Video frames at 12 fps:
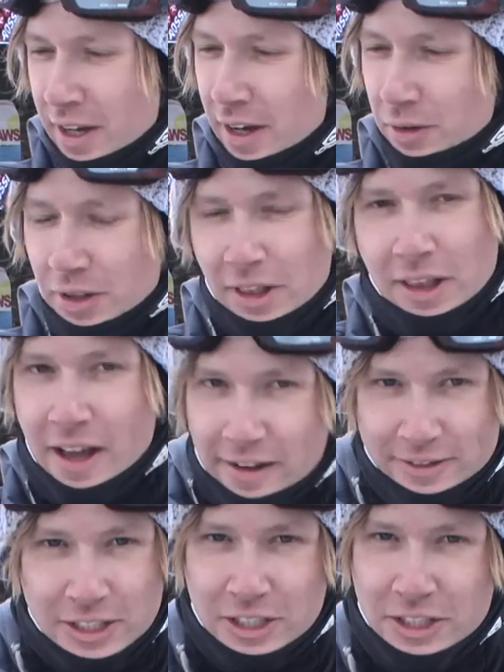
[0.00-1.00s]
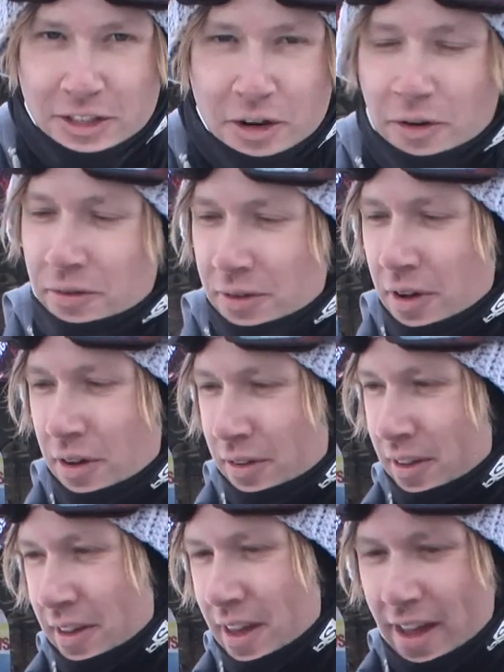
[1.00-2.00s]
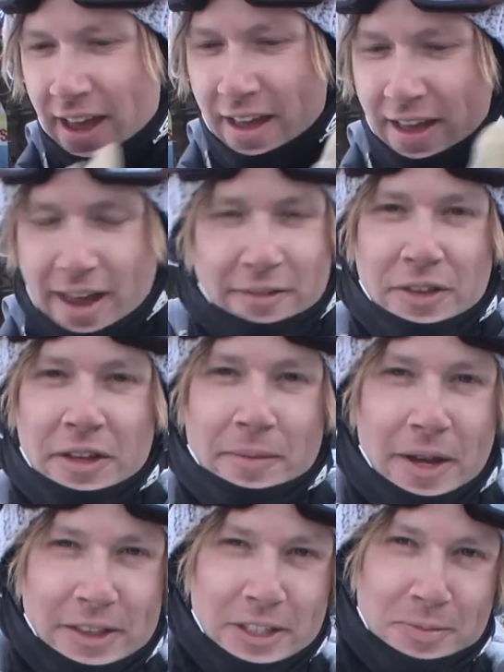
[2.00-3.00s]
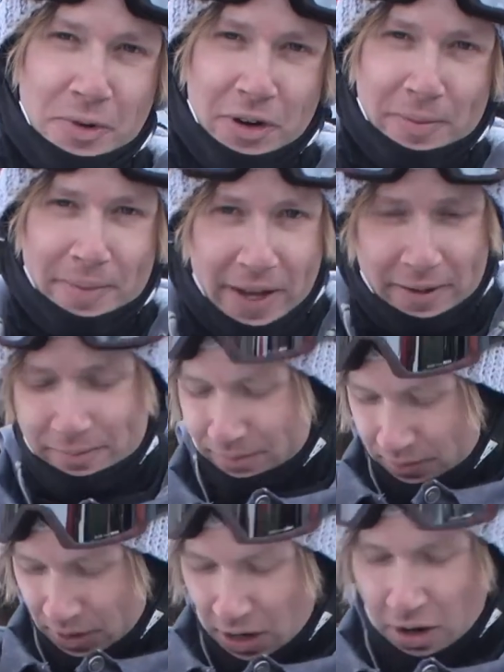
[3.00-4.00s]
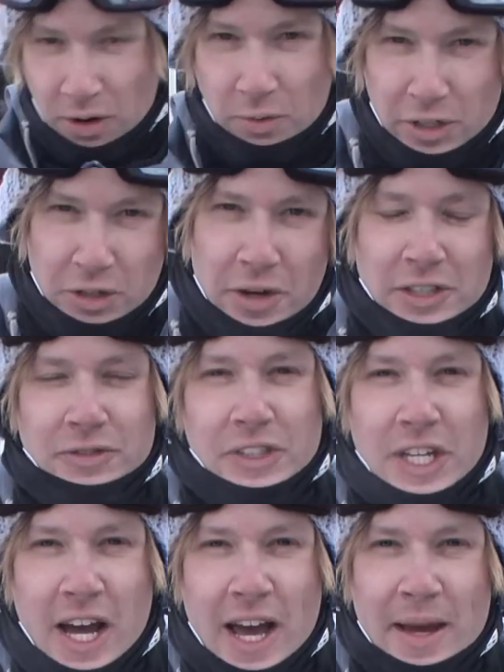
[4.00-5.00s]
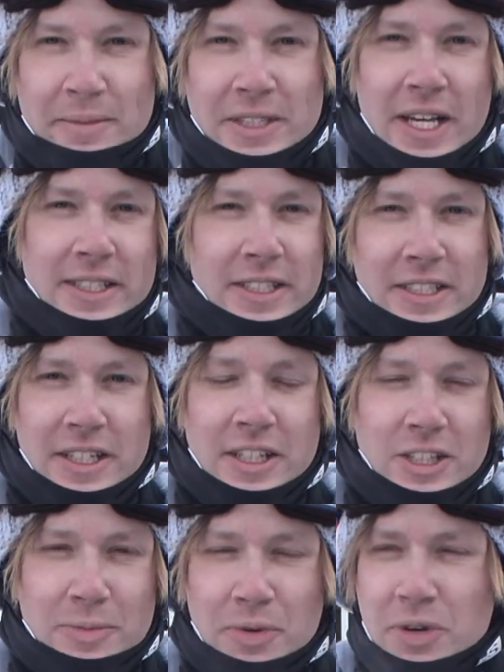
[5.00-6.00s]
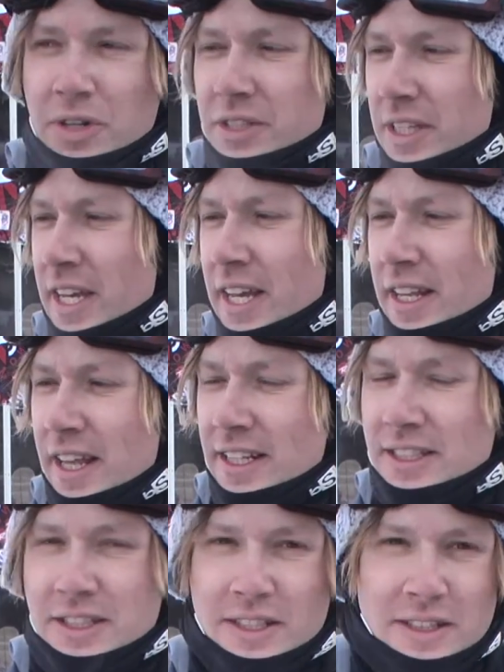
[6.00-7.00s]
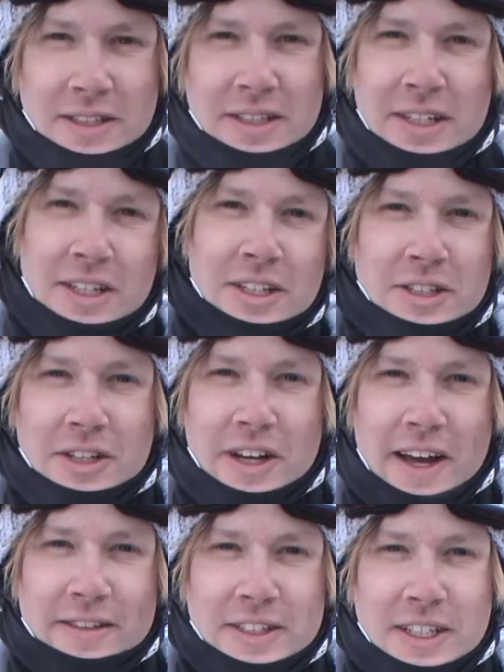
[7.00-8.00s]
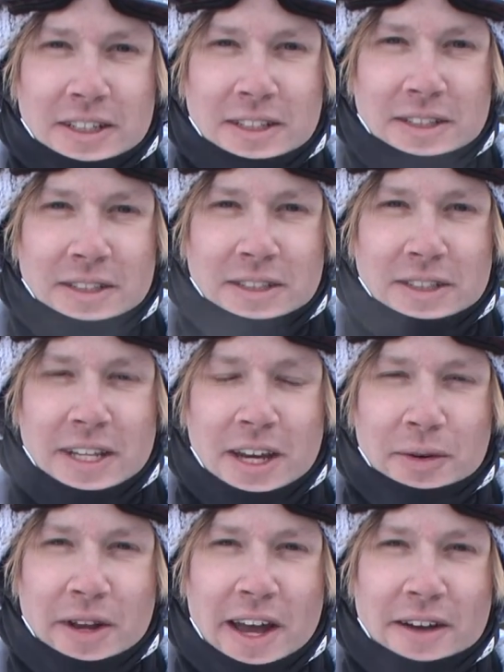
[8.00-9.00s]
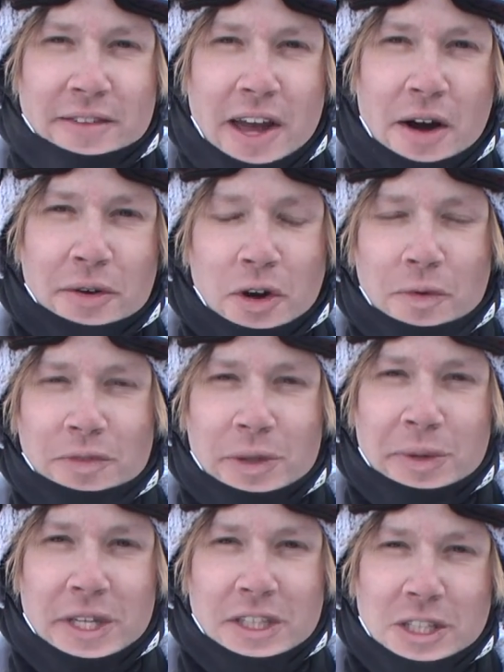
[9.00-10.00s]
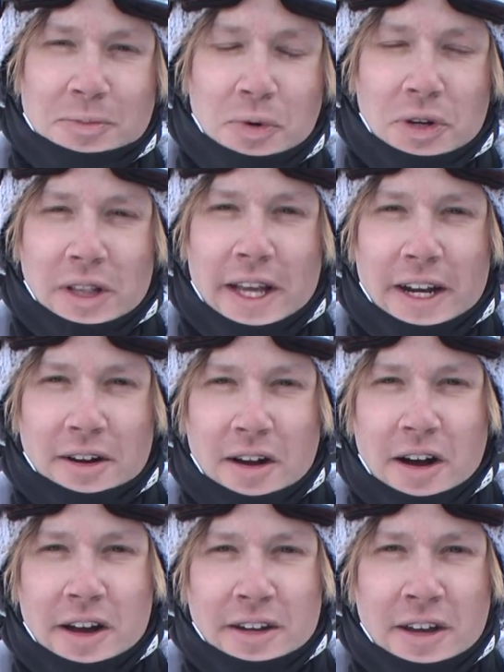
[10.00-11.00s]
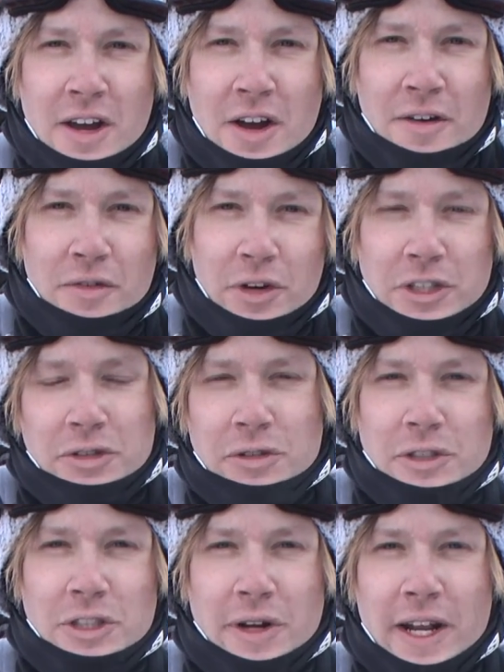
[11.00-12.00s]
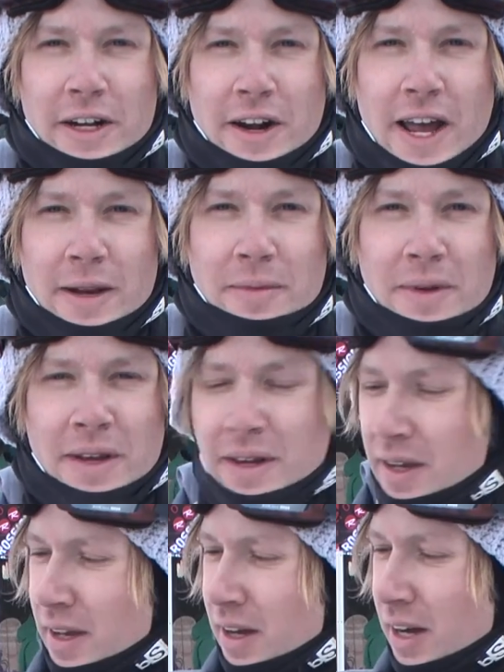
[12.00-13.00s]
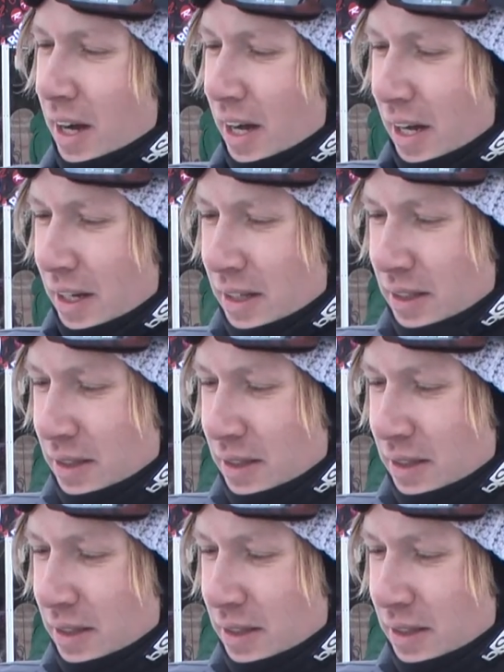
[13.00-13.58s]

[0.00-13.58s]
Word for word: I would love to just know everything about this board, but we're crunched for time, testing tons of boards, and that's, so you're gonna have to take what I have now, and hopefully we get this board later on for a true shred cred uh,